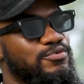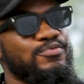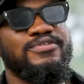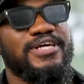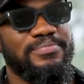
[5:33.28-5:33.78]

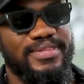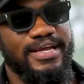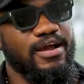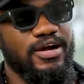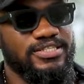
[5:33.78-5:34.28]
do
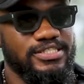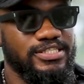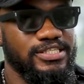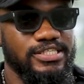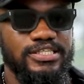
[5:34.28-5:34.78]
something
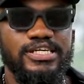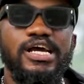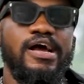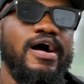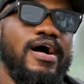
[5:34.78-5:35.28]
artsy.
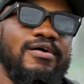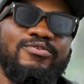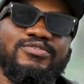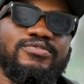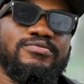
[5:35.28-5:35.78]

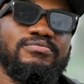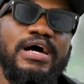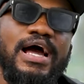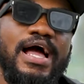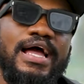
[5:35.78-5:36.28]

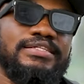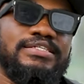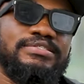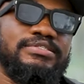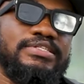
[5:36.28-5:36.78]
I
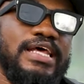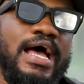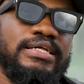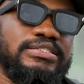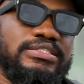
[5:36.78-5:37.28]
entered
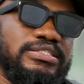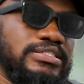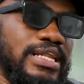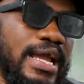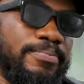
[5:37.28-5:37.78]
dance
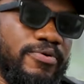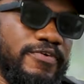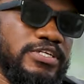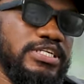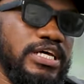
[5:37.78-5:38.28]
like
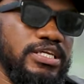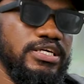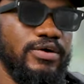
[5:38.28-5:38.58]
professionally.